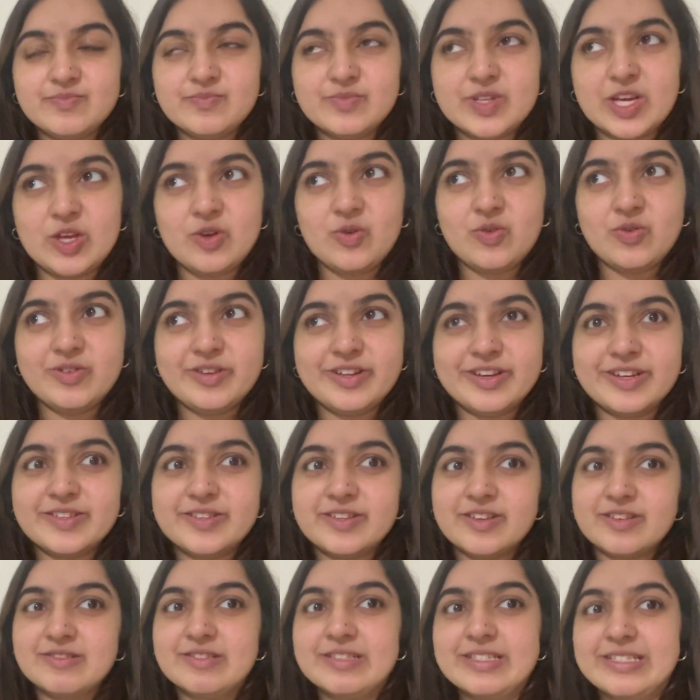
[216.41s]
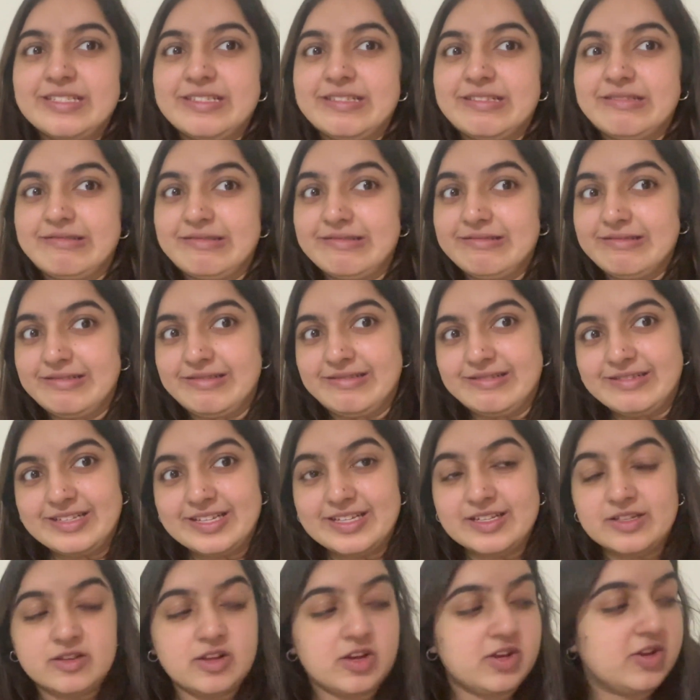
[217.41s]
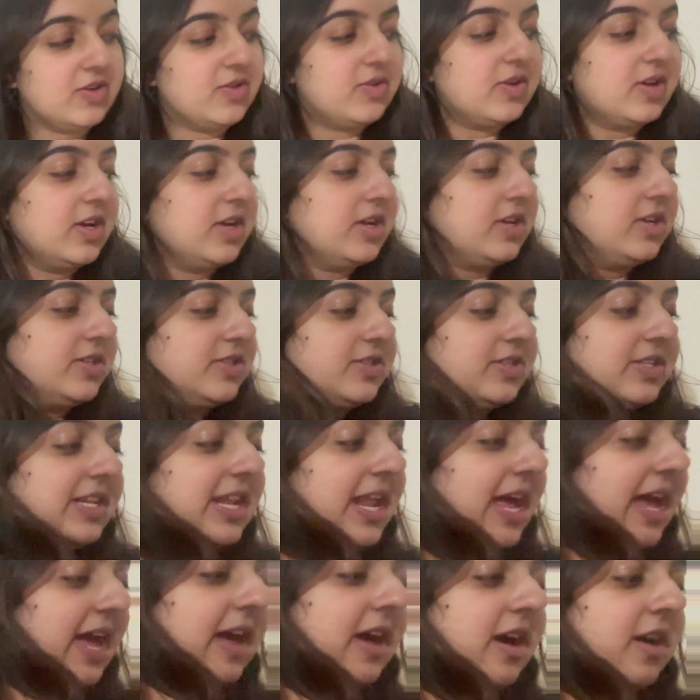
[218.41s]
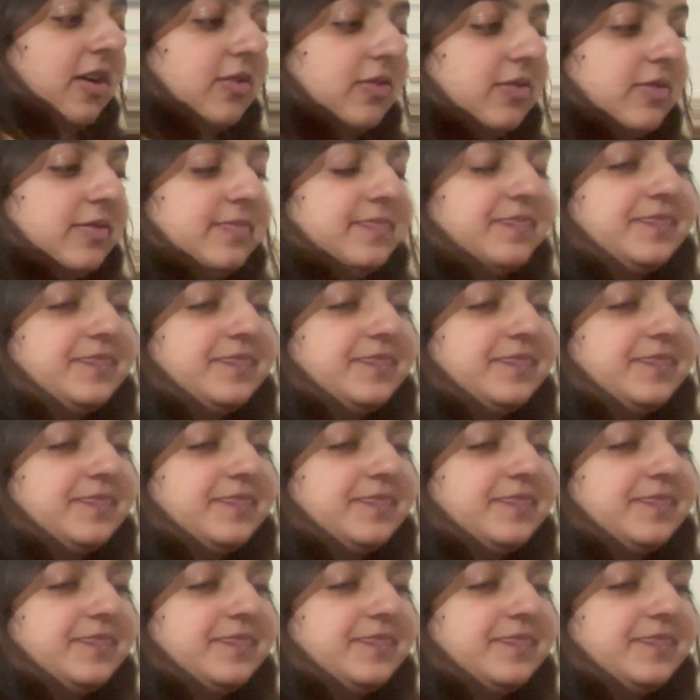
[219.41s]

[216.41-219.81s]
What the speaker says: Can you order?" So I was like, "I can't say no." So now.